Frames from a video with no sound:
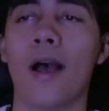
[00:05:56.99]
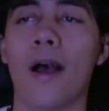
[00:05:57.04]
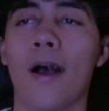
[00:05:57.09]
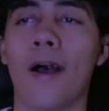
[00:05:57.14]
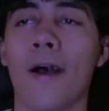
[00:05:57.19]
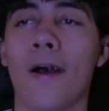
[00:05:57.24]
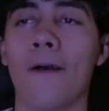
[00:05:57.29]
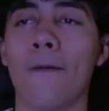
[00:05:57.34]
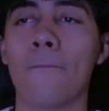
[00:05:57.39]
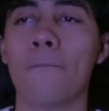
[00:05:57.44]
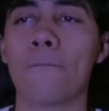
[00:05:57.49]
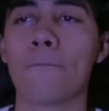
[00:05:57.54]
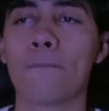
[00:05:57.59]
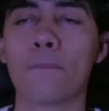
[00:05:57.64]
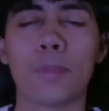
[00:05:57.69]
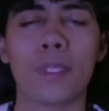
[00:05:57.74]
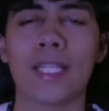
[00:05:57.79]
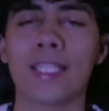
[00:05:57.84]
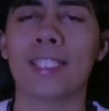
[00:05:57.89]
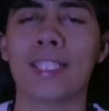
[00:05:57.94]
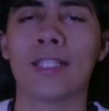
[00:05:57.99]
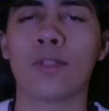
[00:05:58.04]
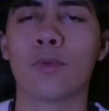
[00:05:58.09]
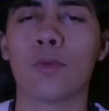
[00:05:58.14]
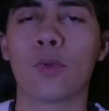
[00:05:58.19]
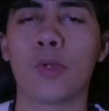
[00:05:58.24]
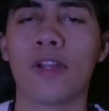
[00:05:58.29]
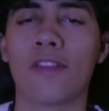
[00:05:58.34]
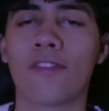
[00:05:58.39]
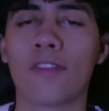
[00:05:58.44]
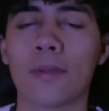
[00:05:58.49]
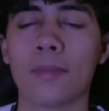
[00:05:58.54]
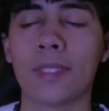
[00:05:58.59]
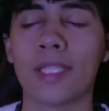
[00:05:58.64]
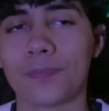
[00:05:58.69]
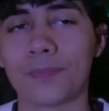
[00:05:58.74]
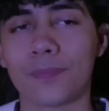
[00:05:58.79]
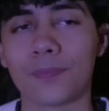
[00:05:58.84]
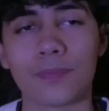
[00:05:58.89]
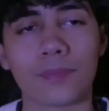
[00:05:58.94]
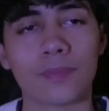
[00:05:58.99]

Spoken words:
but it didn't ruin it for me.